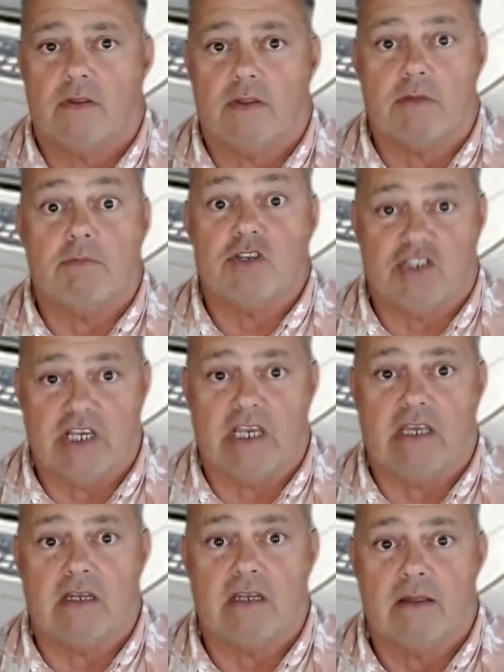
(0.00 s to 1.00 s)
the
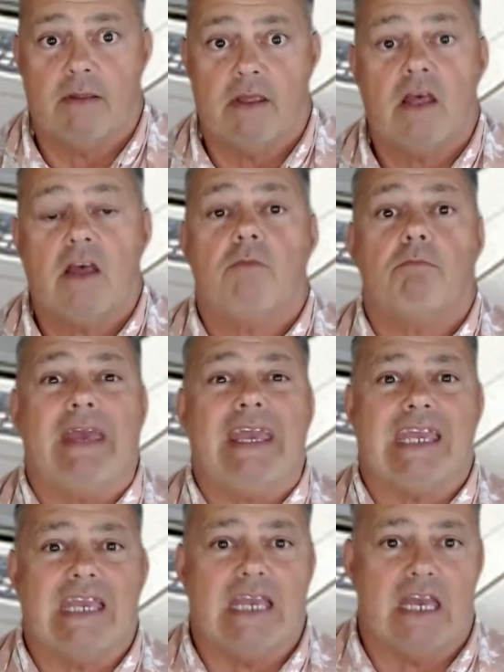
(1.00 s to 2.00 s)
machine,
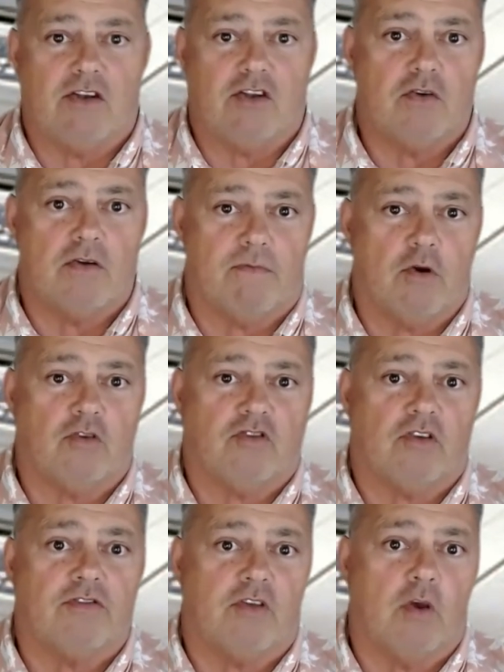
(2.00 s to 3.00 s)
making it
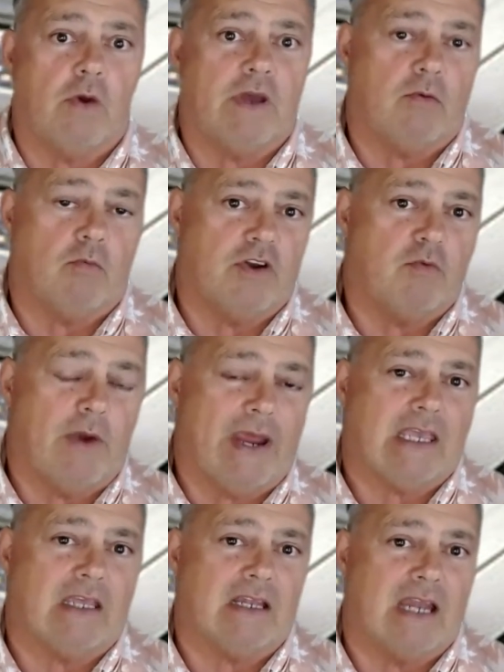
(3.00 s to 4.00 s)
universal so it would
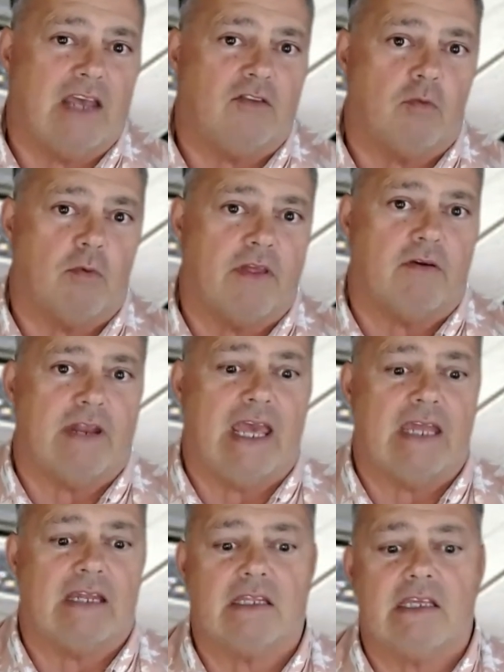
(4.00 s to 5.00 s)
recognize whether it
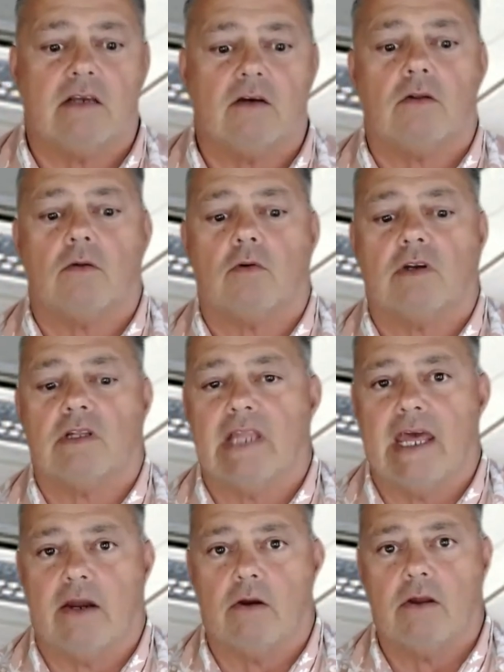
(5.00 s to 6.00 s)
had legal or
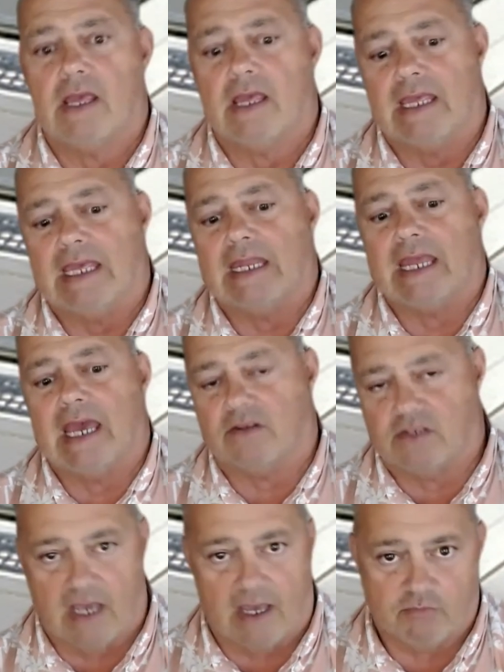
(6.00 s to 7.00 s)
letter in that
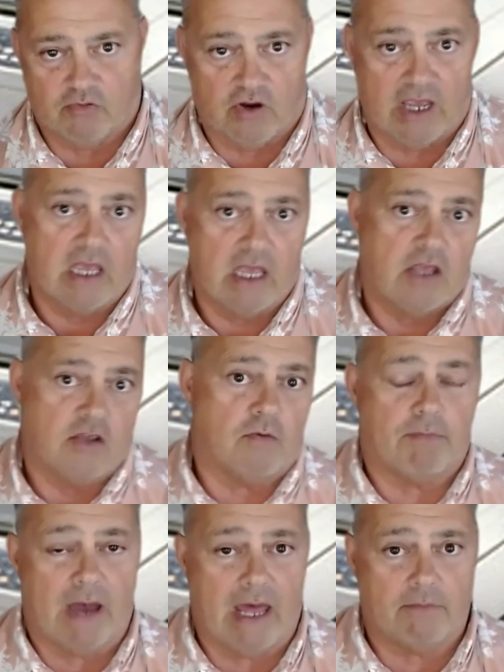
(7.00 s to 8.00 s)
top tray. Your
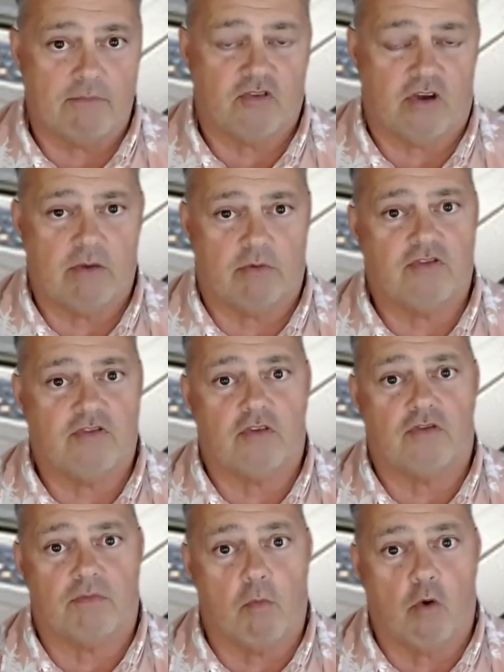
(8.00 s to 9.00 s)
bottom tray was
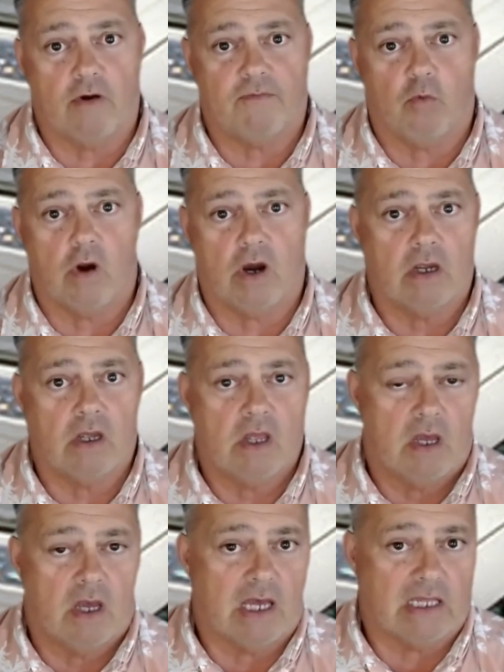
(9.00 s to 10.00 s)
used more for
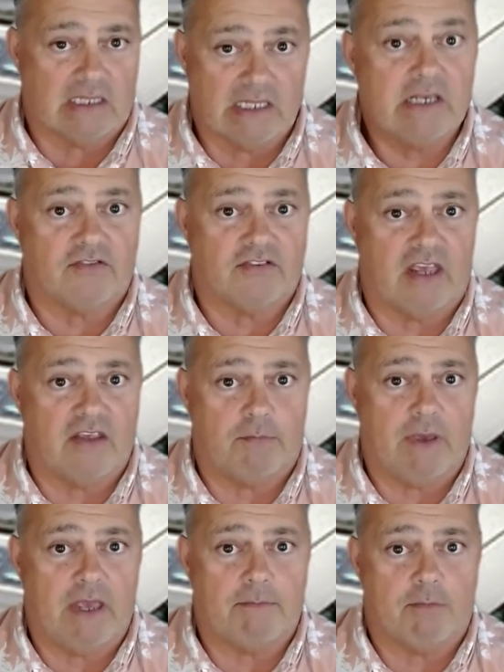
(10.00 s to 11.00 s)
legal size
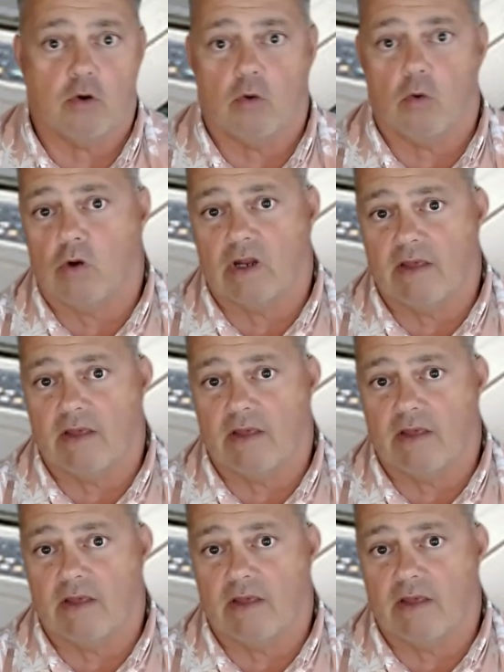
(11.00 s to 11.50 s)
paper or